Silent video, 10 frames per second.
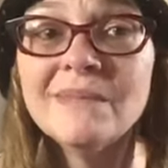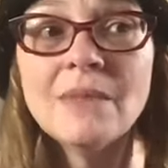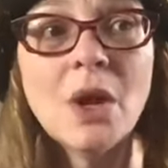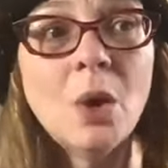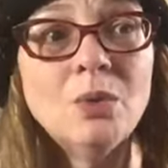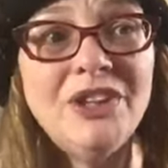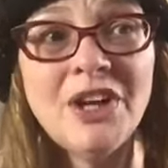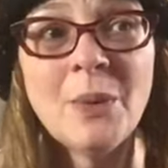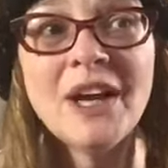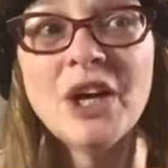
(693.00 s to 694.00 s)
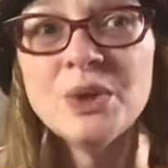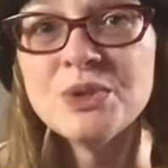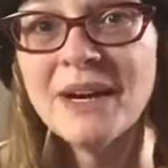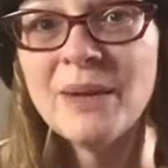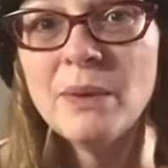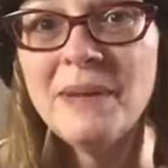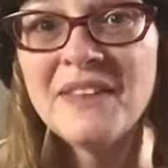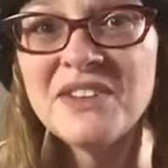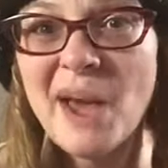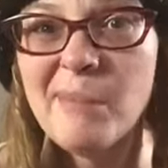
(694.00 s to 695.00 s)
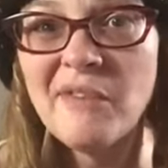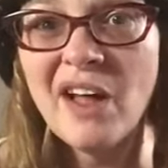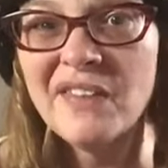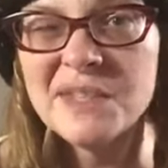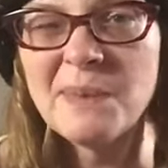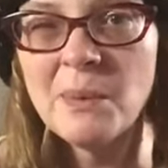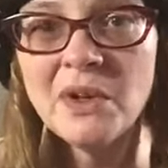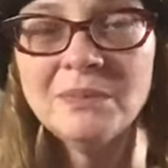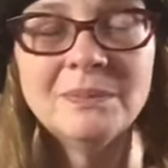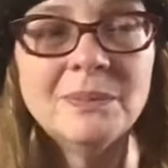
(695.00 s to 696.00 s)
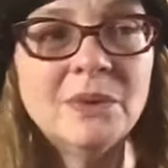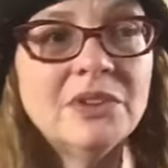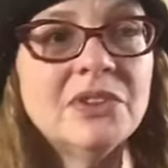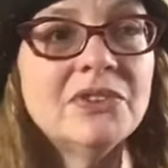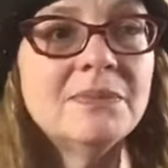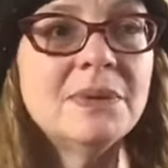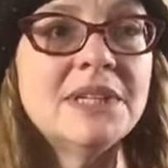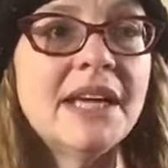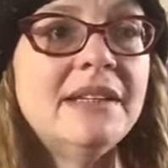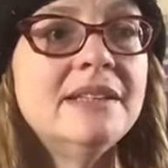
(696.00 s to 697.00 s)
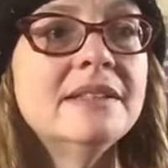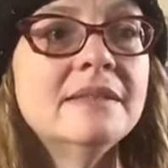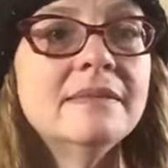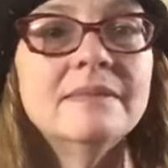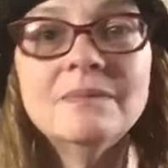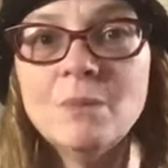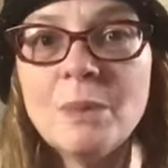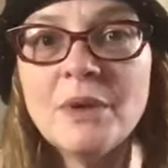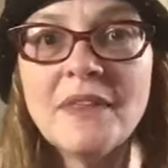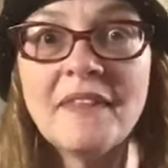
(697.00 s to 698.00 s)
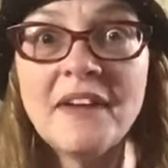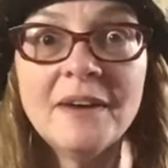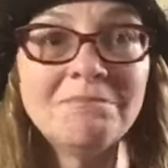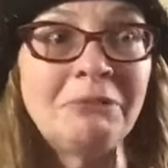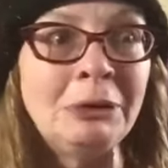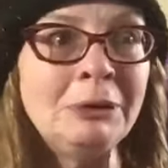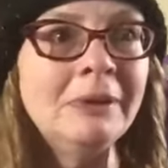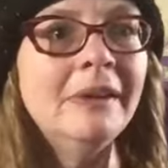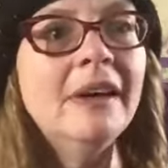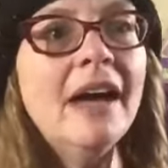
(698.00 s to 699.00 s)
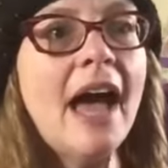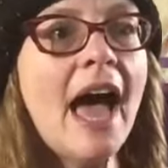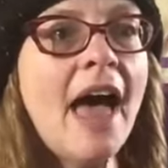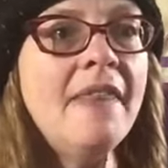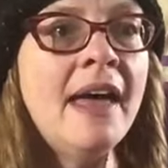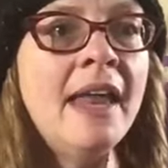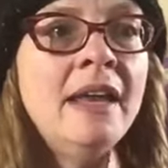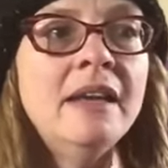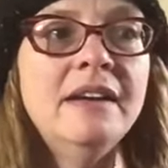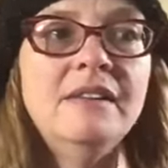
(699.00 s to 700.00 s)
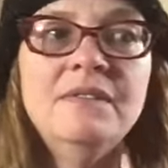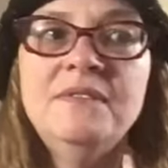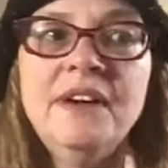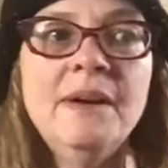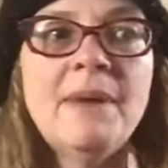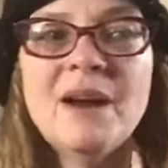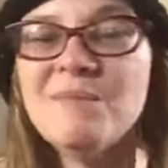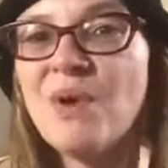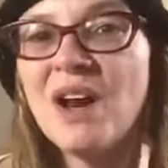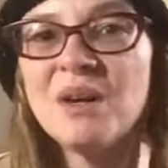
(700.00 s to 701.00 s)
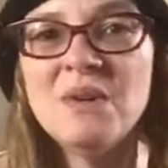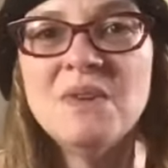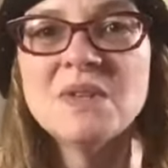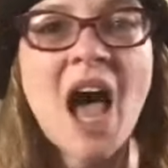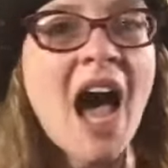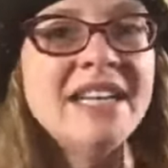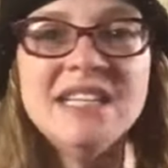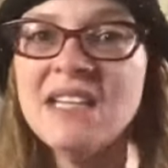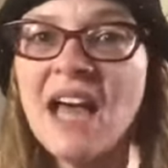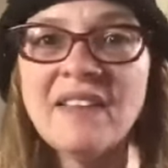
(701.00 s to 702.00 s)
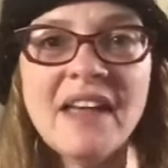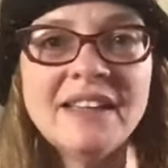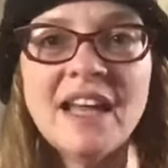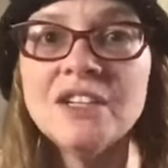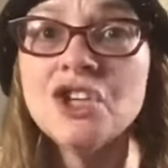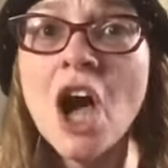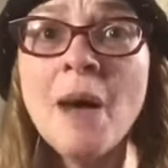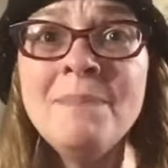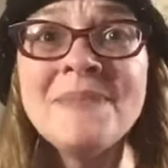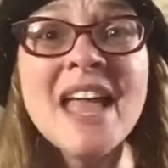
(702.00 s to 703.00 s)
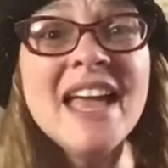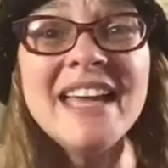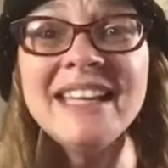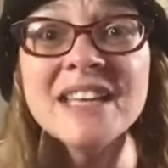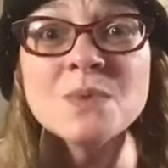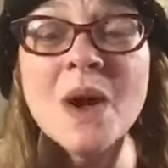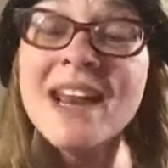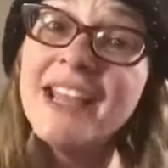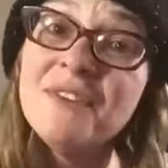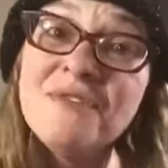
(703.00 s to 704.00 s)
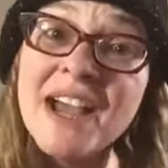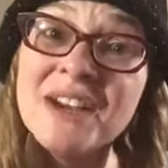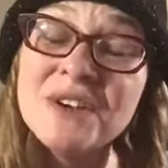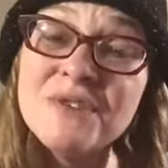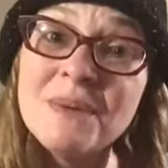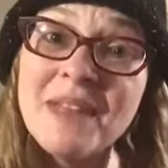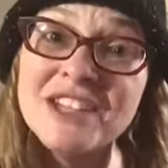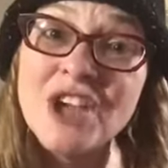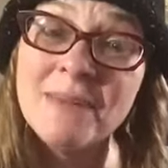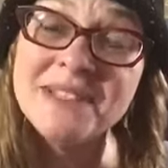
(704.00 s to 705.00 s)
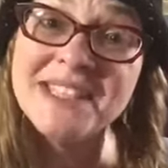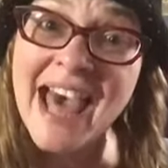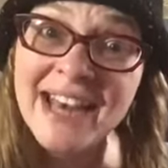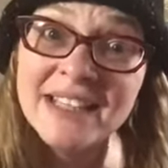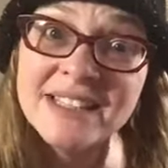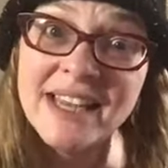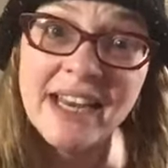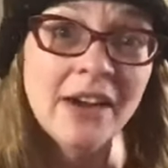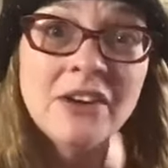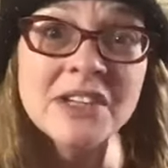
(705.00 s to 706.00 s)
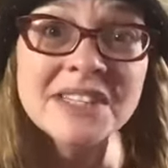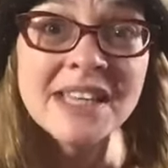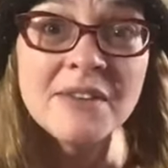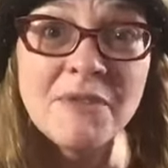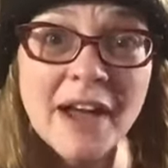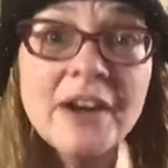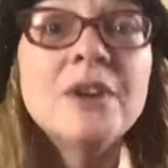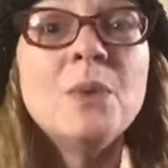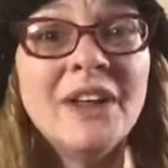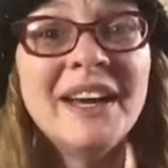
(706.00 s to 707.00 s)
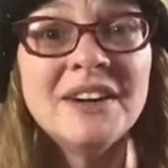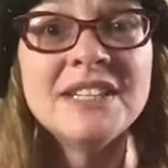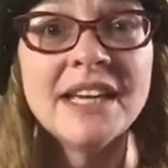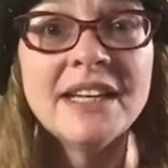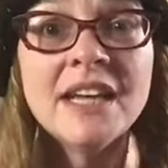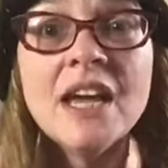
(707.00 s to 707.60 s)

Oh, you know what? Ghostwriting would be at the top of all this, but we'll we'll just pretend we put that there. And then very bottom product reviews. I did not like that job. And guess what? I got fired from that job. It's not exciting. Erin doesn't get fired. Well, Erin did.